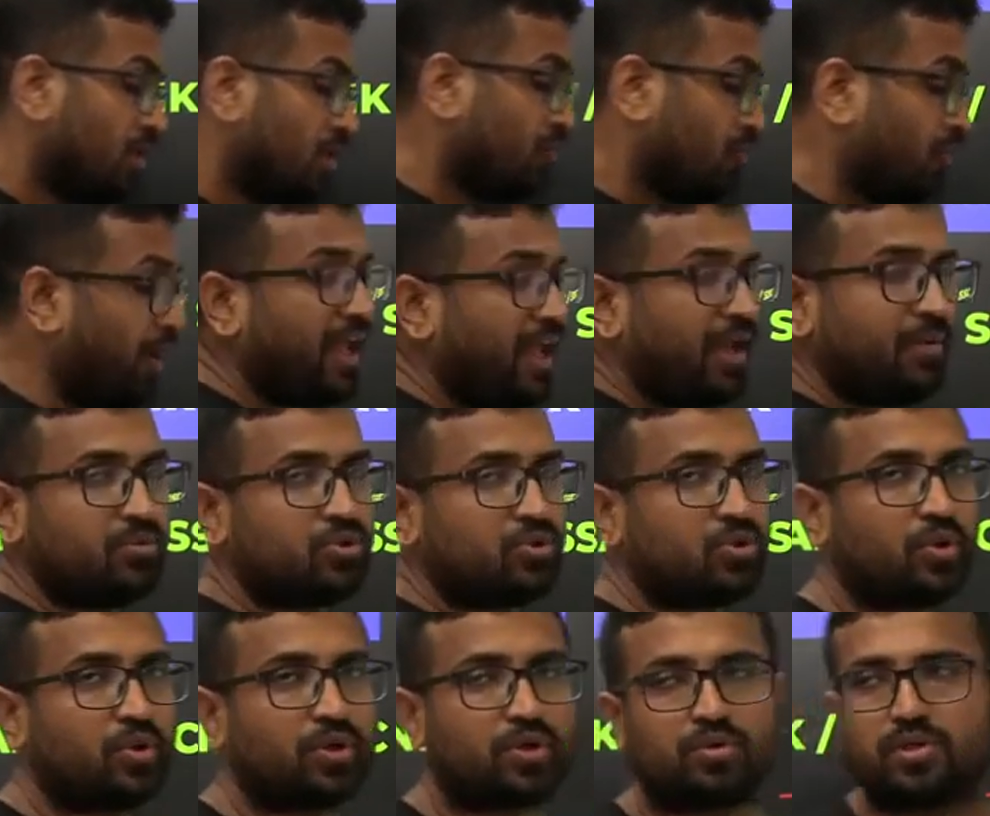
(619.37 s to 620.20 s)
why I'm
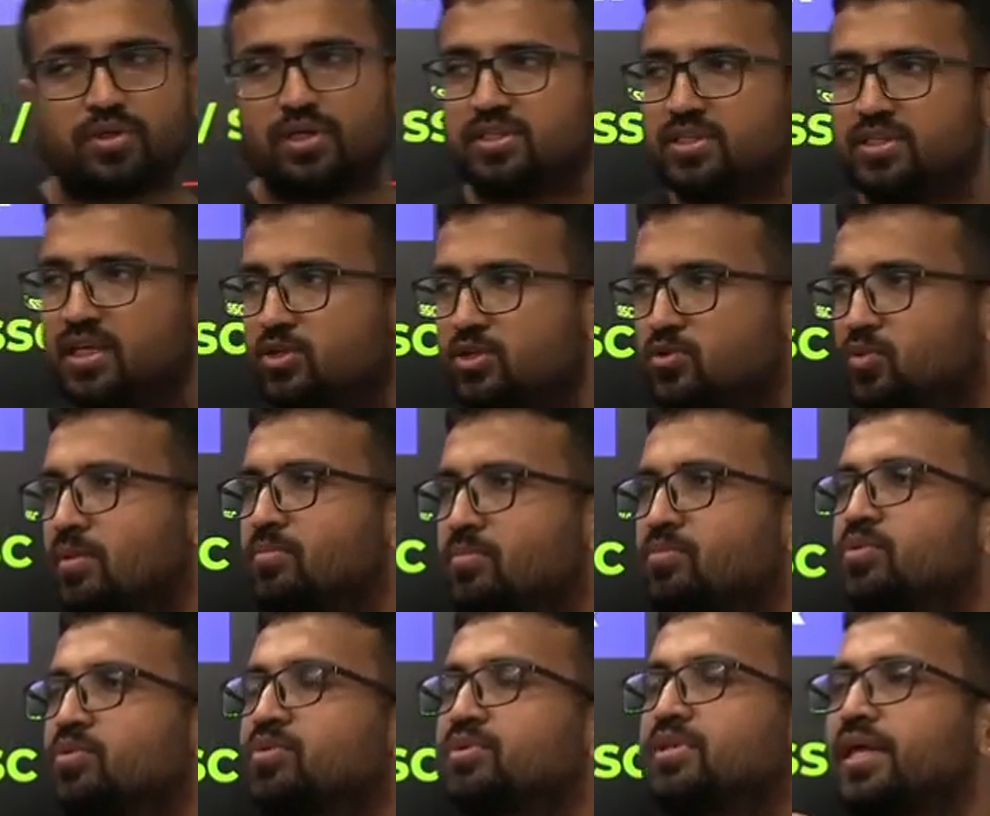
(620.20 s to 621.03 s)
showing you this, there is
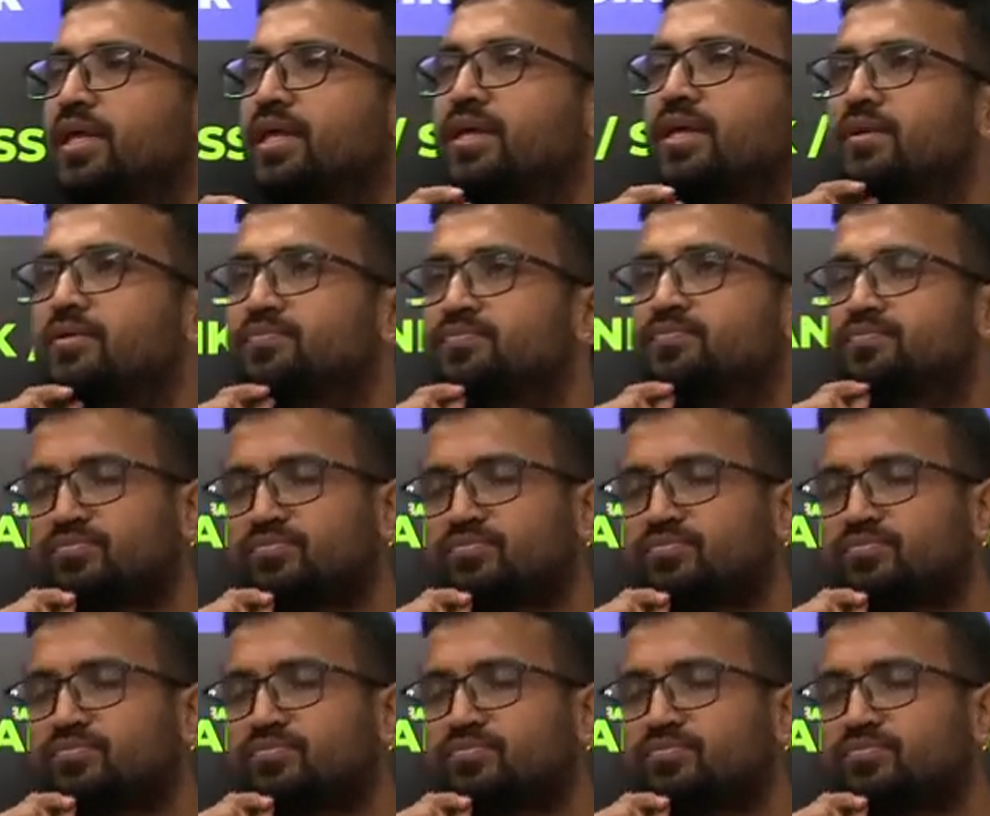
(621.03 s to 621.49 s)
one more thing.